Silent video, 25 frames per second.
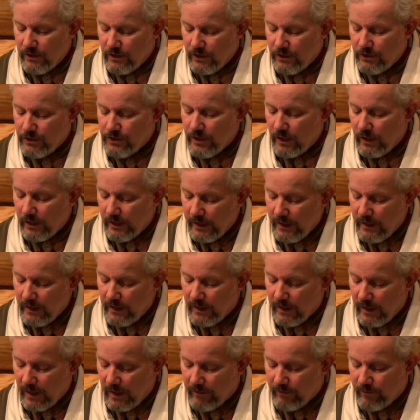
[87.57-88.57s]
You shall eat
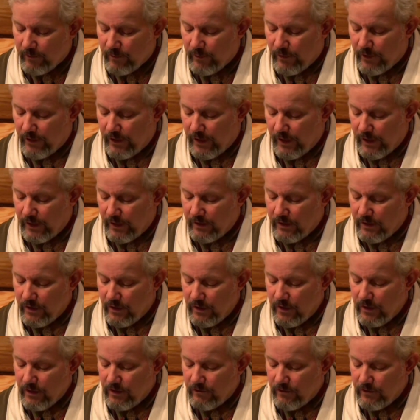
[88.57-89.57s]
unleavened bread
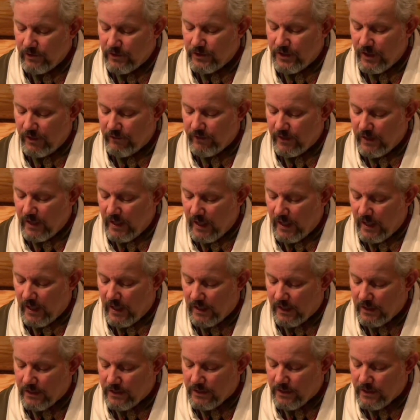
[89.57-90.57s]
for 7
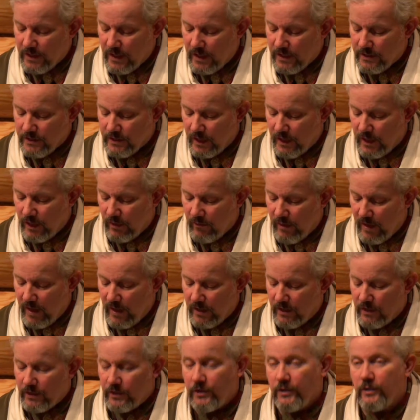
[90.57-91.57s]
days, as I
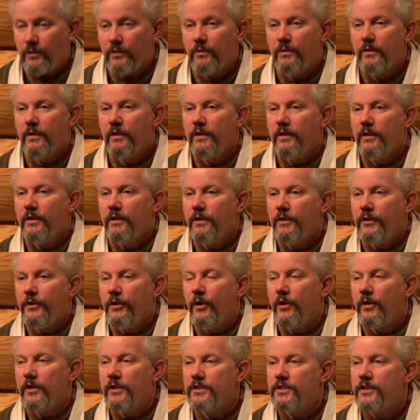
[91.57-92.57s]
commanded you.
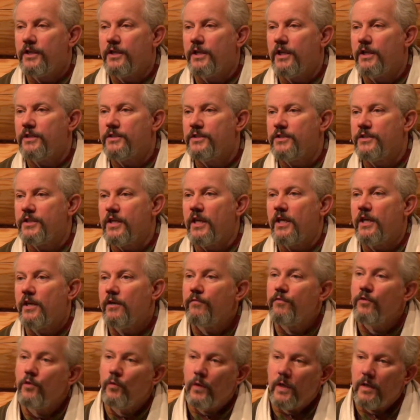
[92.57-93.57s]
Notice it doesn't say,
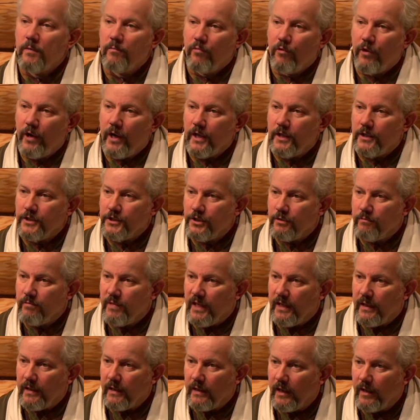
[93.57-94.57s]
if you eat bread, it should
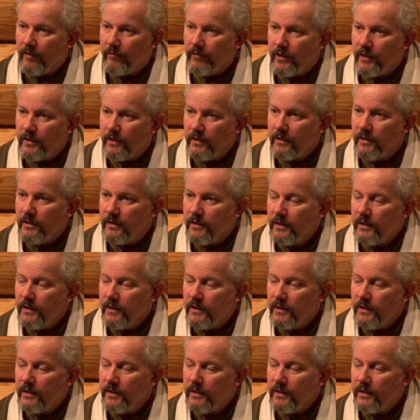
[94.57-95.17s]
be unleavened.